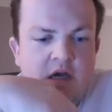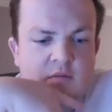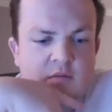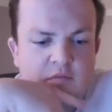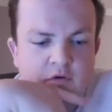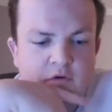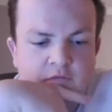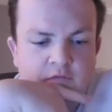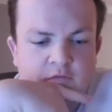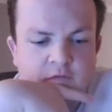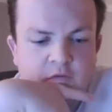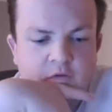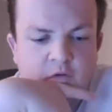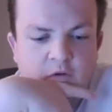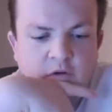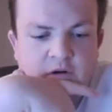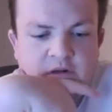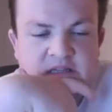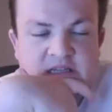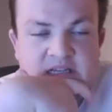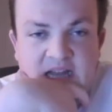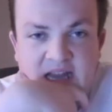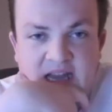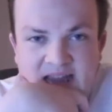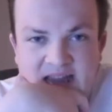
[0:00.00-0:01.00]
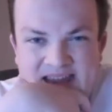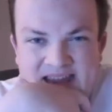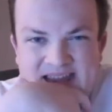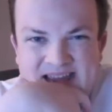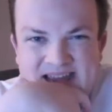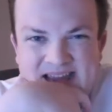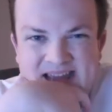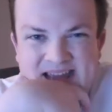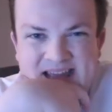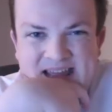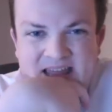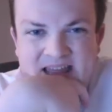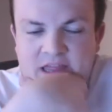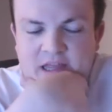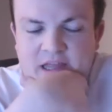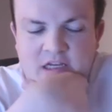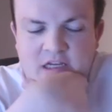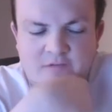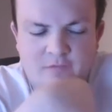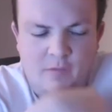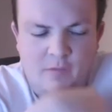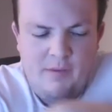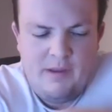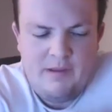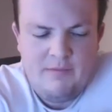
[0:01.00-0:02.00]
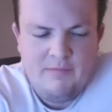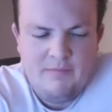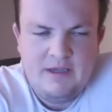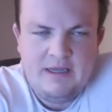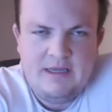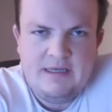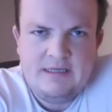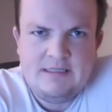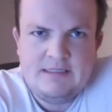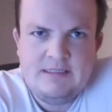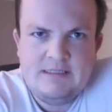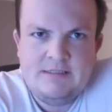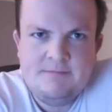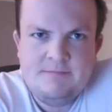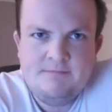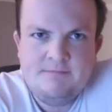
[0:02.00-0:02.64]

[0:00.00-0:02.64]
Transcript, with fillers: But for today, thanks for being my guest.